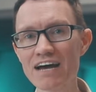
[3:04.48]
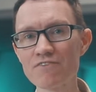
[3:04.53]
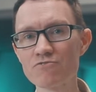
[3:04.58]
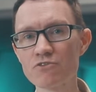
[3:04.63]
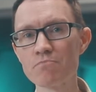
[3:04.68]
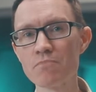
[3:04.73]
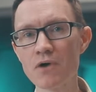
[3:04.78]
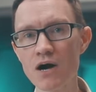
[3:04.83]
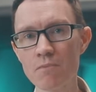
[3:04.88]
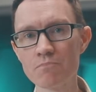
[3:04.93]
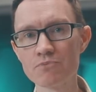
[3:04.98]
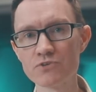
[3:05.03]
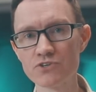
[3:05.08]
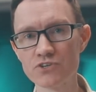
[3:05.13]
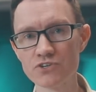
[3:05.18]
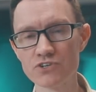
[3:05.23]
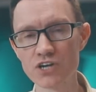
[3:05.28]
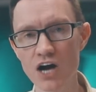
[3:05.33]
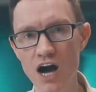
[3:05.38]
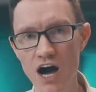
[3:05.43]
have the pump
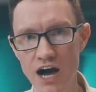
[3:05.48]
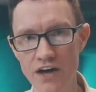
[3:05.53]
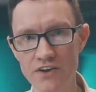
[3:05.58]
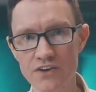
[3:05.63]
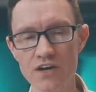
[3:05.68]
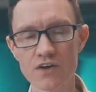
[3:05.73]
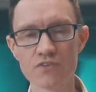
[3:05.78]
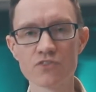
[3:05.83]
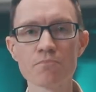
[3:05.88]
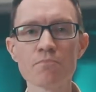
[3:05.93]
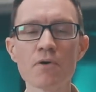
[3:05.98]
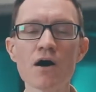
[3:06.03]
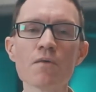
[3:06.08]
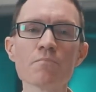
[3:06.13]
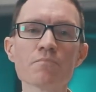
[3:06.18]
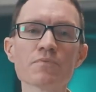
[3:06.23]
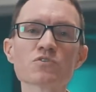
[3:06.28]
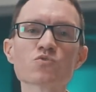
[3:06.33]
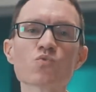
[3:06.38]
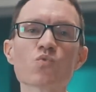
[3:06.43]
turned on. The
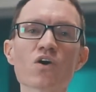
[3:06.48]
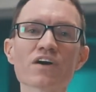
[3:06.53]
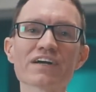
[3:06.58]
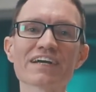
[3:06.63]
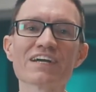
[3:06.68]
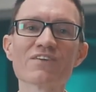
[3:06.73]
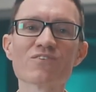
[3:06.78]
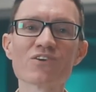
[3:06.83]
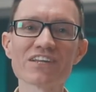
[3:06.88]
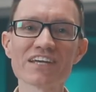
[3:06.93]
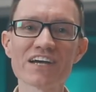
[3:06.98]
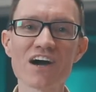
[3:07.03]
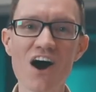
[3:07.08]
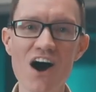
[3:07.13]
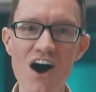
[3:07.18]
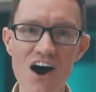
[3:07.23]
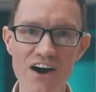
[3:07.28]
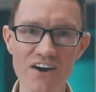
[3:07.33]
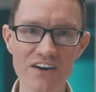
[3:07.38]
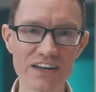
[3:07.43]
pump is working really
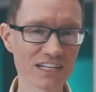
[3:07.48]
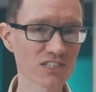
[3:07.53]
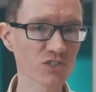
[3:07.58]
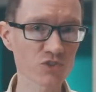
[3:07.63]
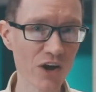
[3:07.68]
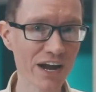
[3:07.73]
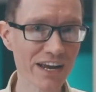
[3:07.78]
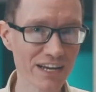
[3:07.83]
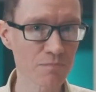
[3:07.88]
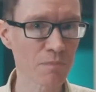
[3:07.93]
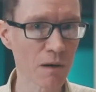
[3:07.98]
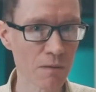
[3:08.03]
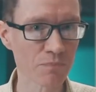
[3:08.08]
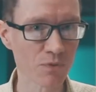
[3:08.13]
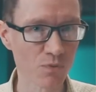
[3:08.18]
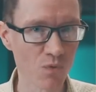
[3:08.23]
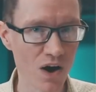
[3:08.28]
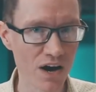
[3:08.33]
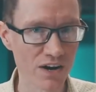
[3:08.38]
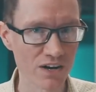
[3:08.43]
hard. It's trying to pump
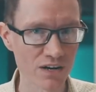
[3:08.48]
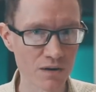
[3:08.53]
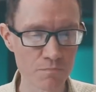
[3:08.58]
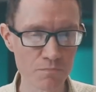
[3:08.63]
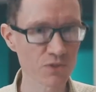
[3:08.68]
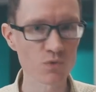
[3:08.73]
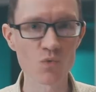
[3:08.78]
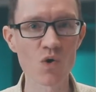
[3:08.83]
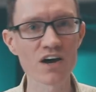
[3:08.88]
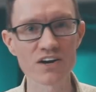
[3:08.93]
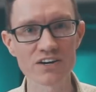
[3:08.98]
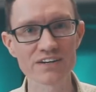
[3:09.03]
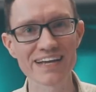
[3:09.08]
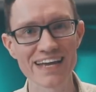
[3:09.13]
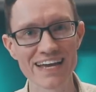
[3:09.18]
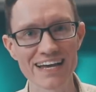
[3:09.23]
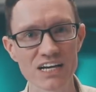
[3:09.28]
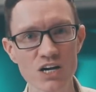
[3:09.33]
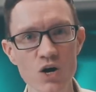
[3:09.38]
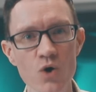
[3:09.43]
the water, but the water
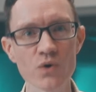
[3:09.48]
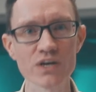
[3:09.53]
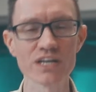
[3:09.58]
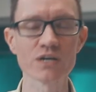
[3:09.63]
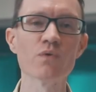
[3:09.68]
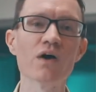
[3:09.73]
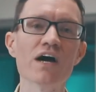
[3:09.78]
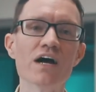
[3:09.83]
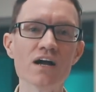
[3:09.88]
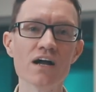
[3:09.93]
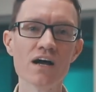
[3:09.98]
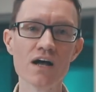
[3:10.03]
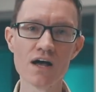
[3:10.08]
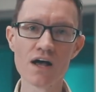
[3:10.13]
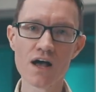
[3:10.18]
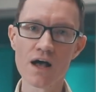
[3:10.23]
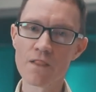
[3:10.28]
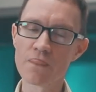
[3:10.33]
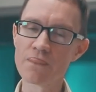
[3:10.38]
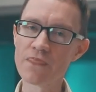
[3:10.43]
can't go anywhere.
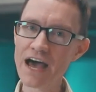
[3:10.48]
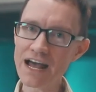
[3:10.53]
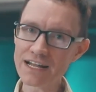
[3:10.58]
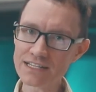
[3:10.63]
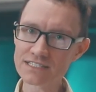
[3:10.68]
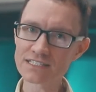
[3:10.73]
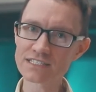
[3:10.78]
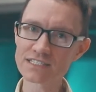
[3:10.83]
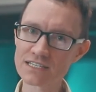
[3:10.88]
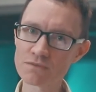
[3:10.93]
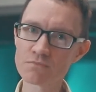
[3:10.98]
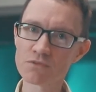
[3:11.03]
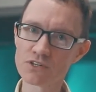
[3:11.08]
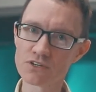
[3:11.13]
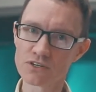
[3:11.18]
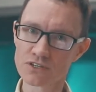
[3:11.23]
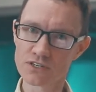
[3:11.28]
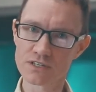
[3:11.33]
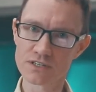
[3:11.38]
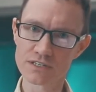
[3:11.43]
That's
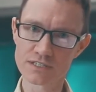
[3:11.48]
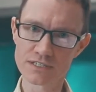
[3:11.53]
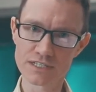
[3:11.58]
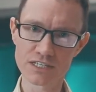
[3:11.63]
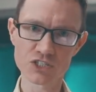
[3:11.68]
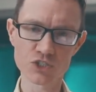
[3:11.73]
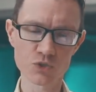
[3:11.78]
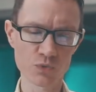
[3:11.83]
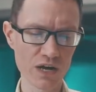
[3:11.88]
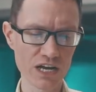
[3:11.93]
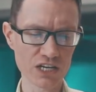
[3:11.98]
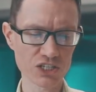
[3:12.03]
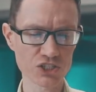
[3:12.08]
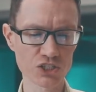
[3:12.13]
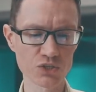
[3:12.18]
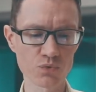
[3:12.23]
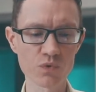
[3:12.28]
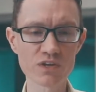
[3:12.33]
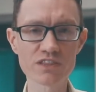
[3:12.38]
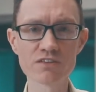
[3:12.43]
similar to the
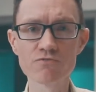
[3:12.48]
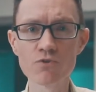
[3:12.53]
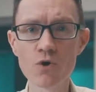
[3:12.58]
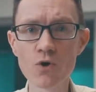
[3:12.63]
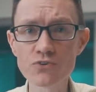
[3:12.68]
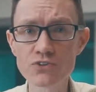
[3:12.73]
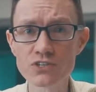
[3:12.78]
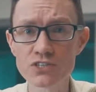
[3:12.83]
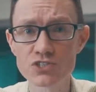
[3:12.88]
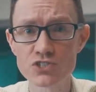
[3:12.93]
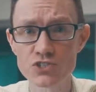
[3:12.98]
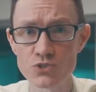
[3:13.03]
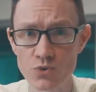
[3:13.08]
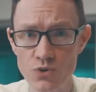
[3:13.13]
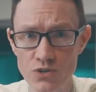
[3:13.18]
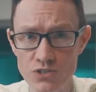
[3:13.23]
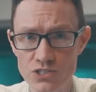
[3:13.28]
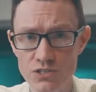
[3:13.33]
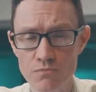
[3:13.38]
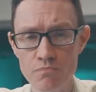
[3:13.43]
situation with a voltage
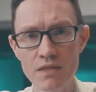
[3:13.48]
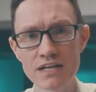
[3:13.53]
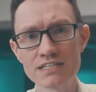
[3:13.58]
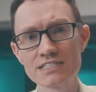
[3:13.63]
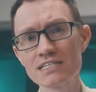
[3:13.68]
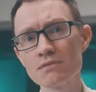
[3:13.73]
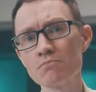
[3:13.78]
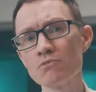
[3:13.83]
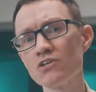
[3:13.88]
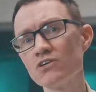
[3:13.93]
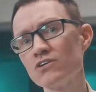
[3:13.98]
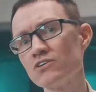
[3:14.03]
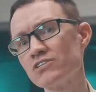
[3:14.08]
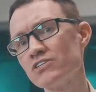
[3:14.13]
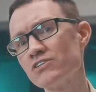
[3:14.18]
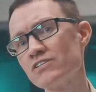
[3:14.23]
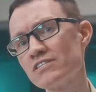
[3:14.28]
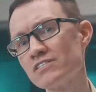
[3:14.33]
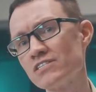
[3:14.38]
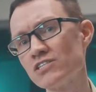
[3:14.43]
source. It's similar
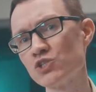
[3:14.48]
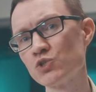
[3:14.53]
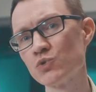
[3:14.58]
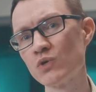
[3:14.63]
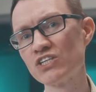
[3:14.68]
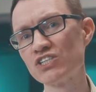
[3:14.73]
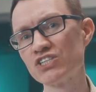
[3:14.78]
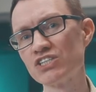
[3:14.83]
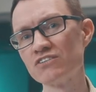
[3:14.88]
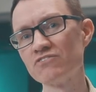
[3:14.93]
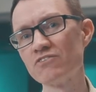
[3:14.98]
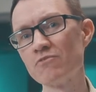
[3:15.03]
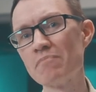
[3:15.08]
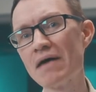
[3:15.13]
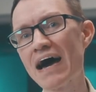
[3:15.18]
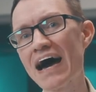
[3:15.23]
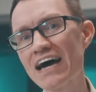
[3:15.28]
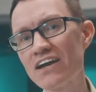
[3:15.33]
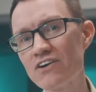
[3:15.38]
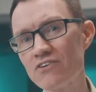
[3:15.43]
to the situation of a
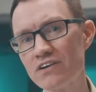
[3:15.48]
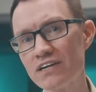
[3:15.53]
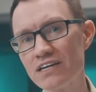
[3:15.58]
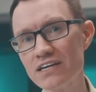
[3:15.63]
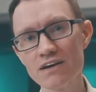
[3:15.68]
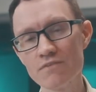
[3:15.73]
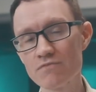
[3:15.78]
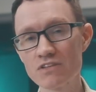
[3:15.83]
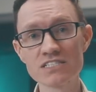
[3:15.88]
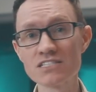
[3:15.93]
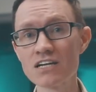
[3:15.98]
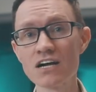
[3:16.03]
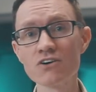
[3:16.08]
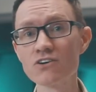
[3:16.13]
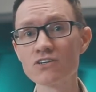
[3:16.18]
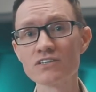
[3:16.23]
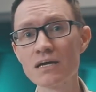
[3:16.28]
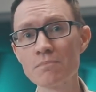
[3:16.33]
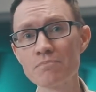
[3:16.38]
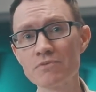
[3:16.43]
battery that's not
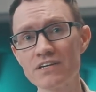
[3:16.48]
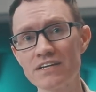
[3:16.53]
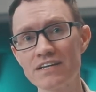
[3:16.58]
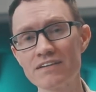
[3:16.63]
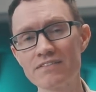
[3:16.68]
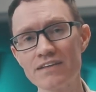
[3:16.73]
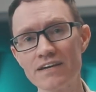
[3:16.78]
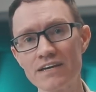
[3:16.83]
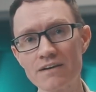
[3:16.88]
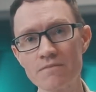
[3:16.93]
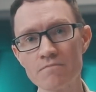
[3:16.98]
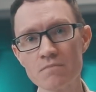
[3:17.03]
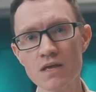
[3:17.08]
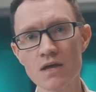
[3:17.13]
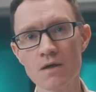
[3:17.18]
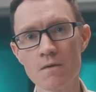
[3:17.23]
hooked up to anything.